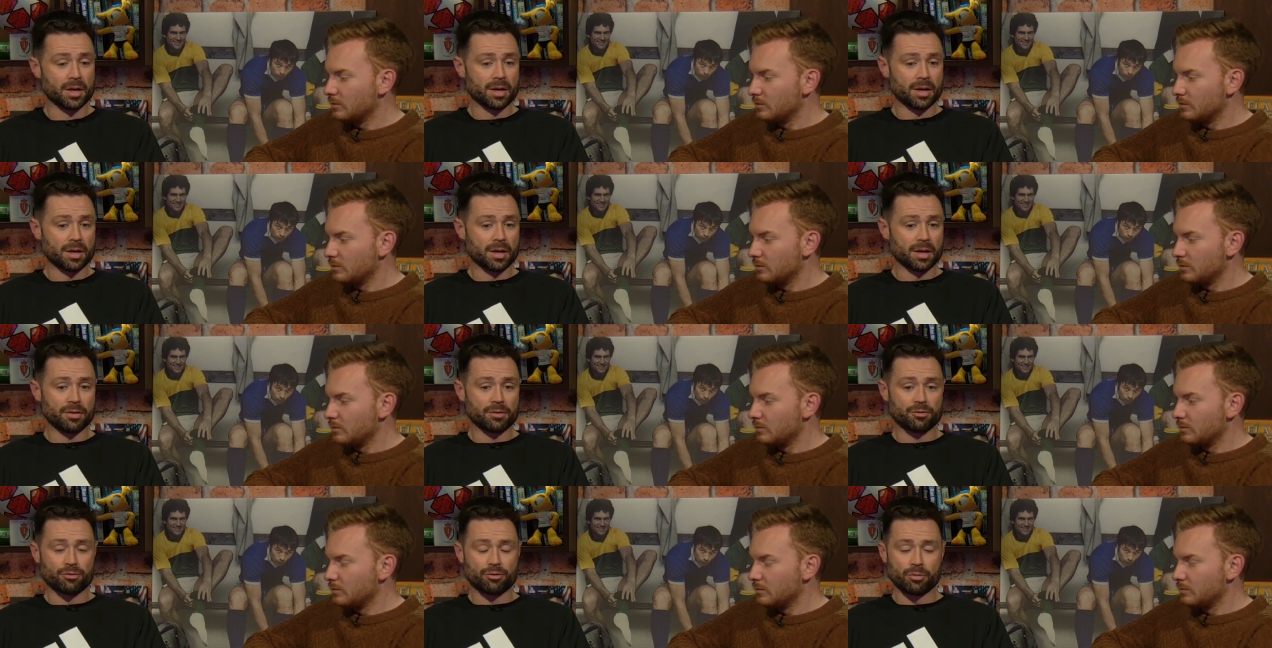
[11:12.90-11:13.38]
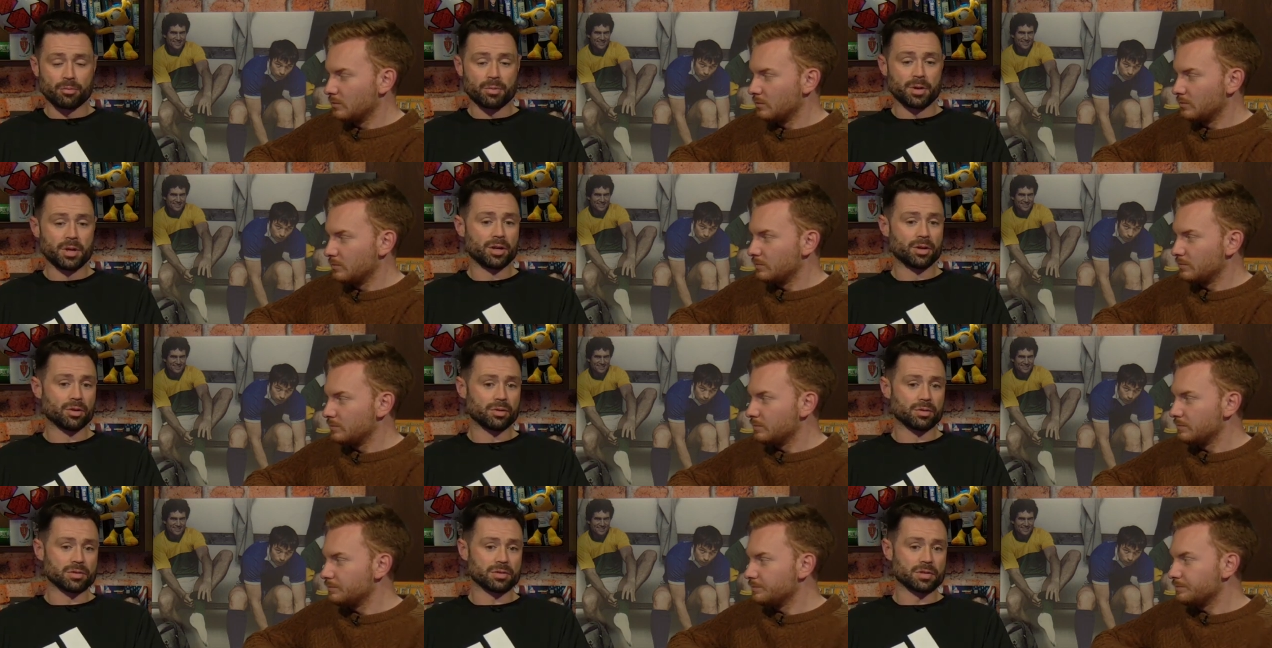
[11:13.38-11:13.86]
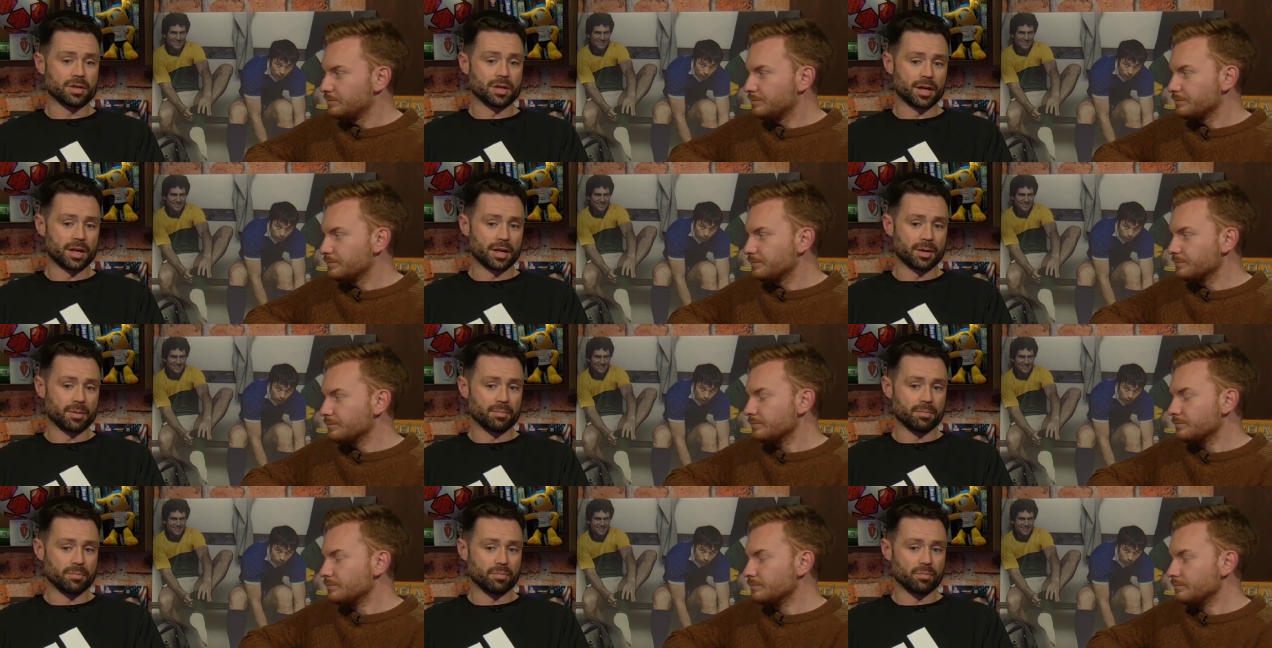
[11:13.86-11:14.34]
Speaker 1: and Firmino's
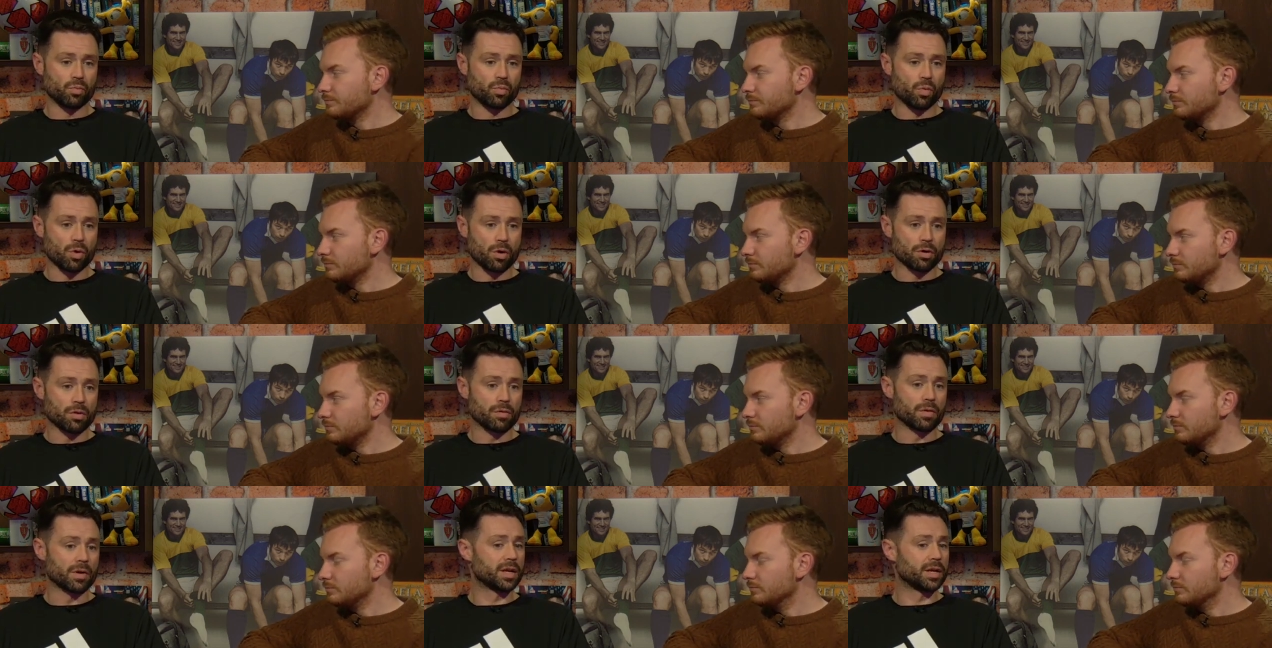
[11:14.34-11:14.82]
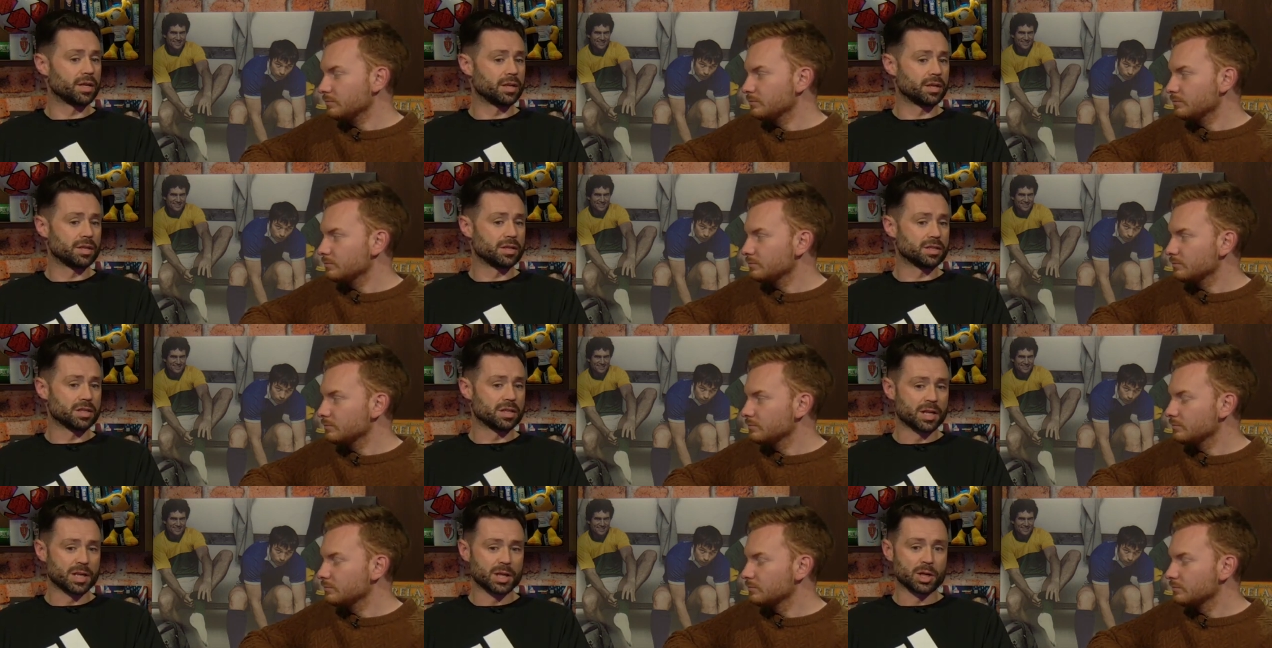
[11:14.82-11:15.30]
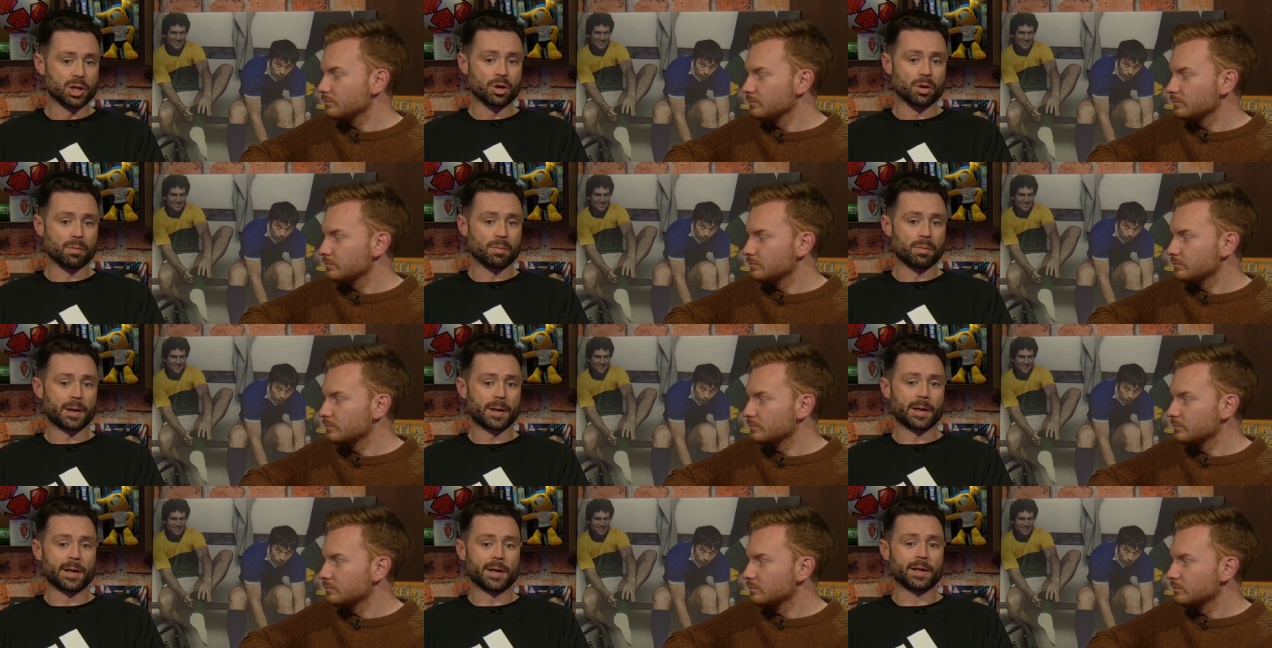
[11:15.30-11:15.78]
um, work rate and his
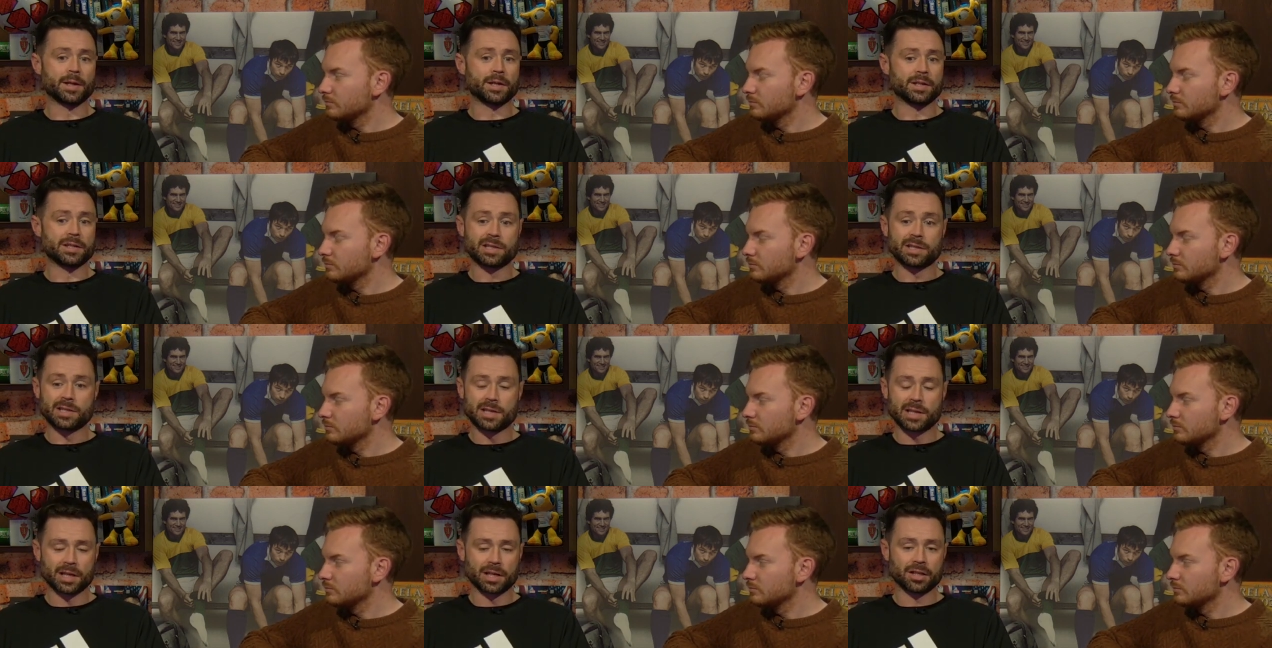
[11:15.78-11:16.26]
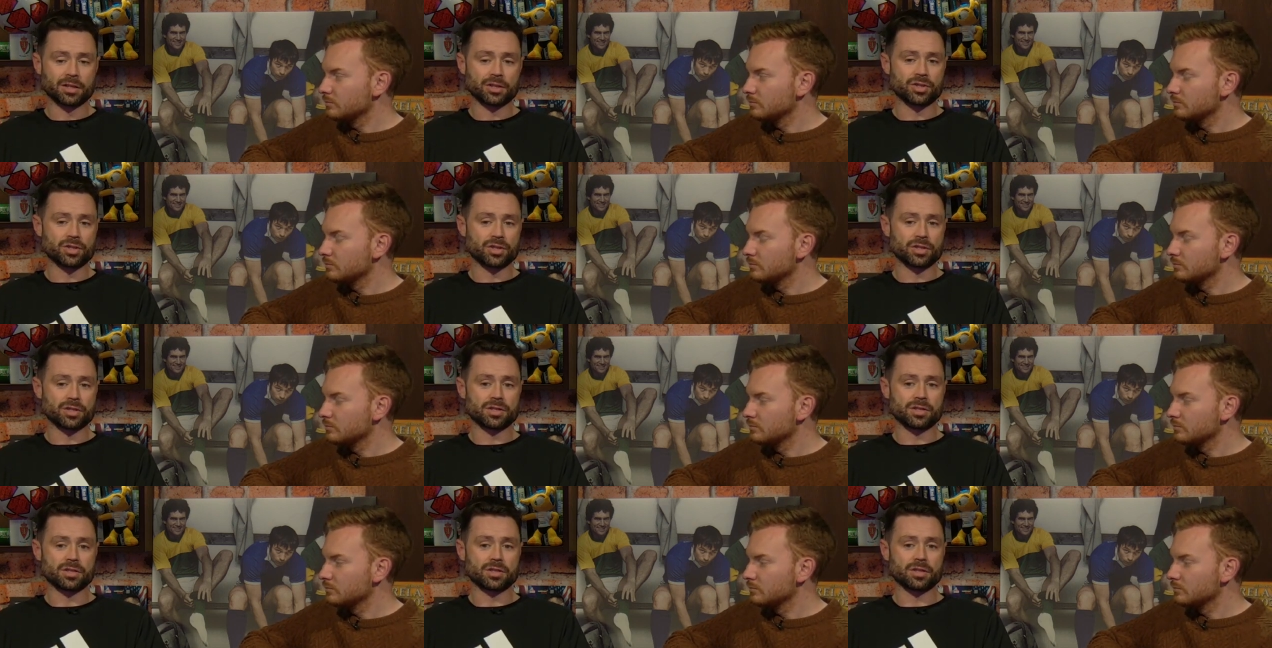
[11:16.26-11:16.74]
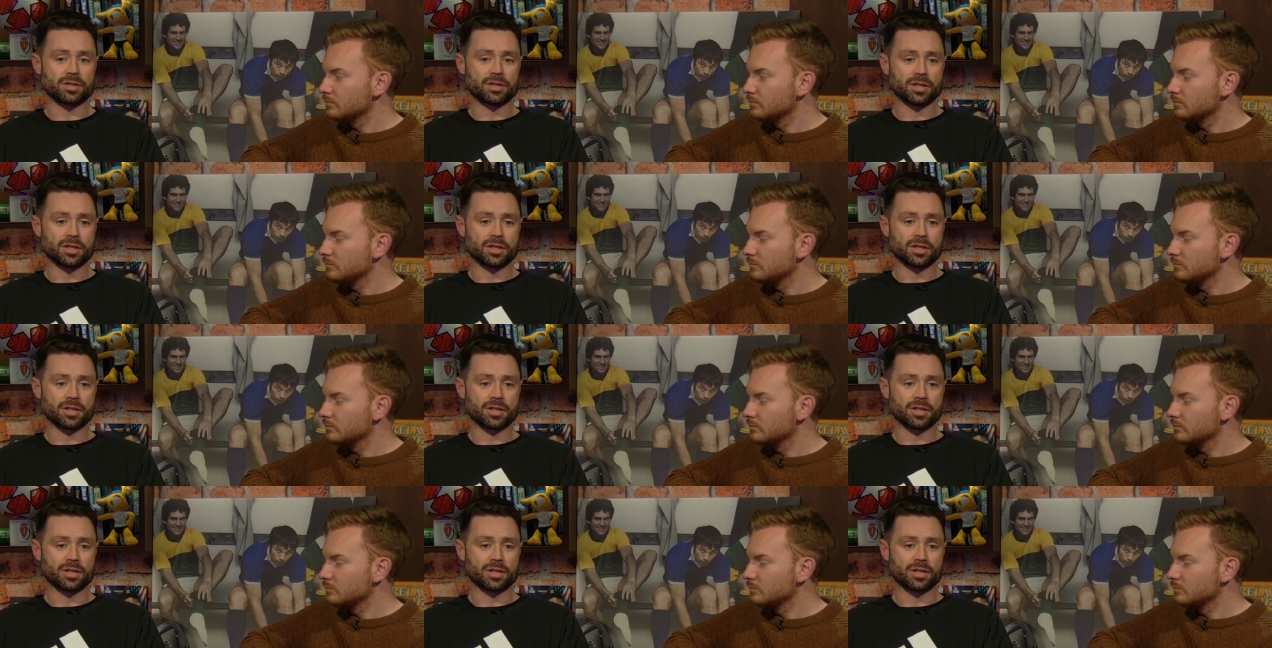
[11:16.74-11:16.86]
link-up play and his intelligence,